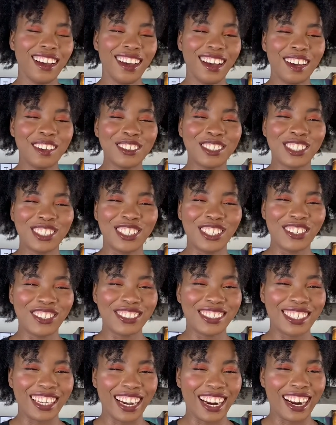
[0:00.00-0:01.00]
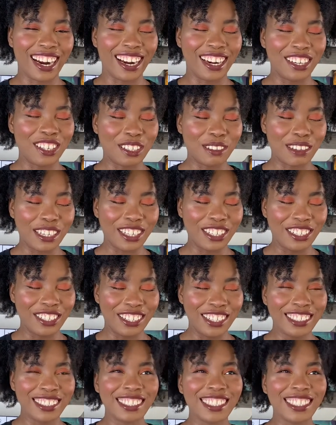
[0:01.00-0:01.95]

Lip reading: I'm so tired. Oh my gosh.